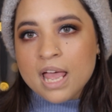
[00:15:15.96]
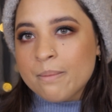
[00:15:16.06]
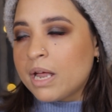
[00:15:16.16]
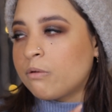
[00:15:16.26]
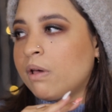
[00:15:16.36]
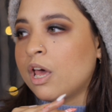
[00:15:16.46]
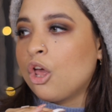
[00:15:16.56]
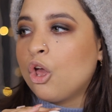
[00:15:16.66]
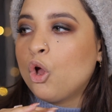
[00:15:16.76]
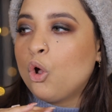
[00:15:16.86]
I'm at my
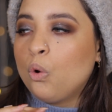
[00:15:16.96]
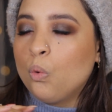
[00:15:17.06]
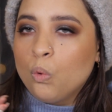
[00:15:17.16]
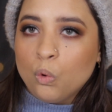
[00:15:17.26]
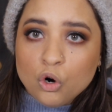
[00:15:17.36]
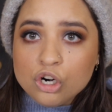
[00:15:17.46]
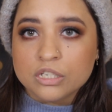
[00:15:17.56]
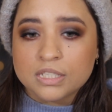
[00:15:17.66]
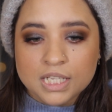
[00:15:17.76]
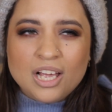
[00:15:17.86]

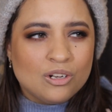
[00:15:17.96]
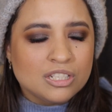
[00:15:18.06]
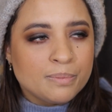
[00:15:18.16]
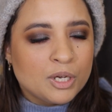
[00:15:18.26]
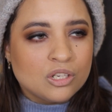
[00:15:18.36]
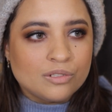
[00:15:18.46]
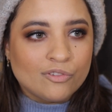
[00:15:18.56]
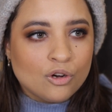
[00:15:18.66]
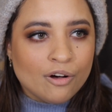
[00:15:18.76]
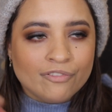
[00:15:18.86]
worst. And also because
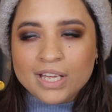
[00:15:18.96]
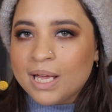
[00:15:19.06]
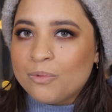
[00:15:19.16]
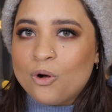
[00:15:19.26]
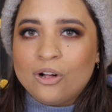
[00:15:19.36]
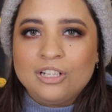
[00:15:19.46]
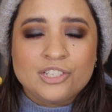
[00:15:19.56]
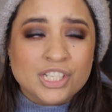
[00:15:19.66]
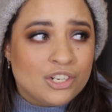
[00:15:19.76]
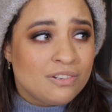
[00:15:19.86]
of coffee, I'm all
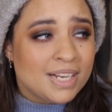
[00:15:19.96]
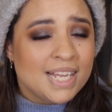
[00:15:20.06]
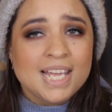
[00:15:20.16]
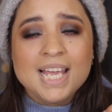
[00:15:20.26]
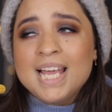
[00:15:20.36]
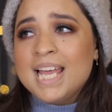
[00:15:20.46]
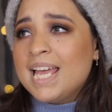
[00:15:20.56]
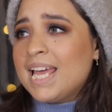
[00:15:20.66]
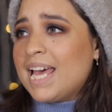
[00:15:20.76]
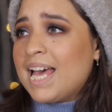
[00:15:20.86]
jittery
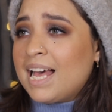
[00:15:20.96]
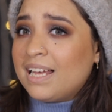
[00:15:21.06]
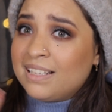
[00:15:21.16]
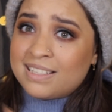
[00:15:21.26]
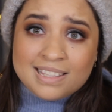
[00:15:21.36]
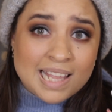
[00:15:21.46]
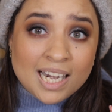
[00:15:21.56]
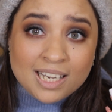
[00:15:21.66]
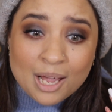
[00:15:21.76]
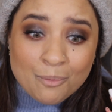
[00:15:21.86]
and it's
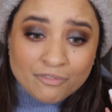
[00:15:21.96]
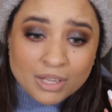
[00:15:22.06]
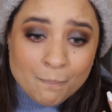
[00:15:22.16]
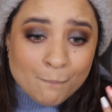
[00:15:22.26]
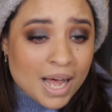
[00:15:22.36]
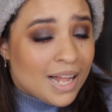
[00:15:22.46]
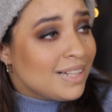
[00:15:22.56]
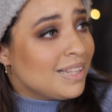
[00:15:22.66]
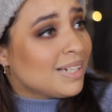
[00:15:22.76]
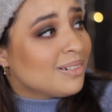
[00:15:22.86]
that time of the month.